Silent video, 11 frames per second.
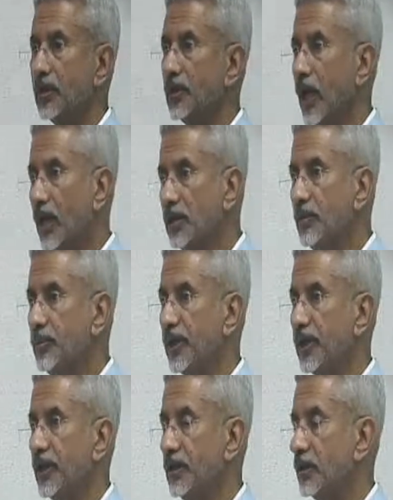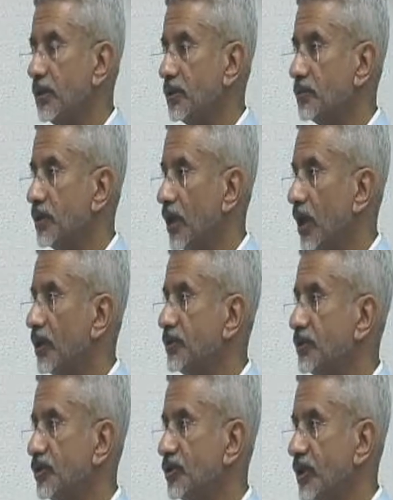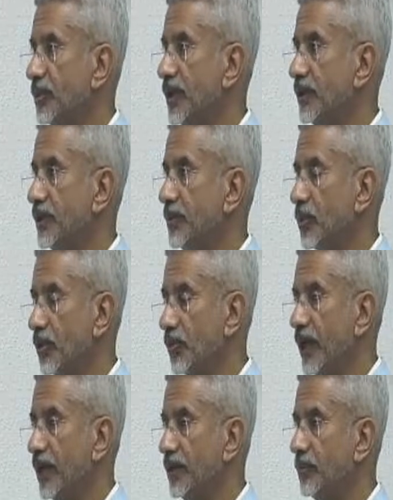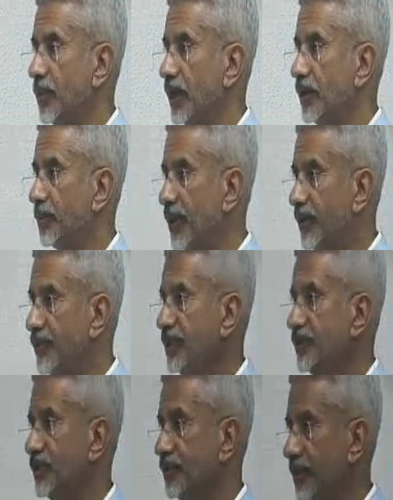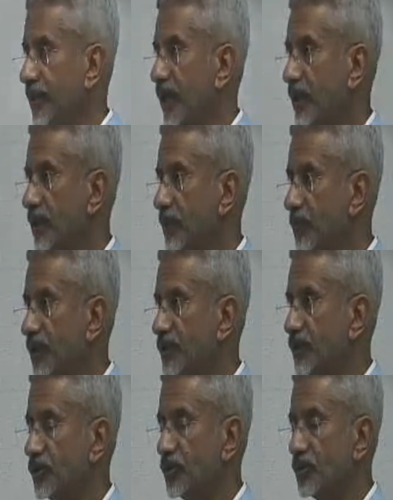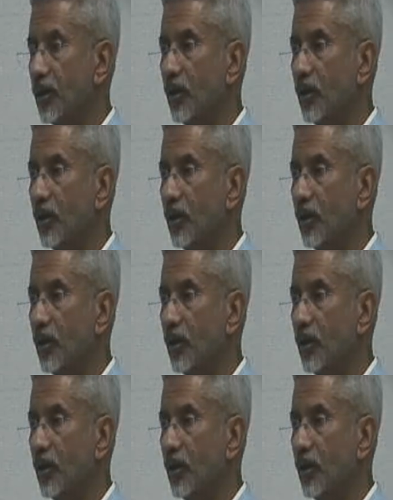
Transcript: The underpinning to the larger stability provided by a pervasive American presence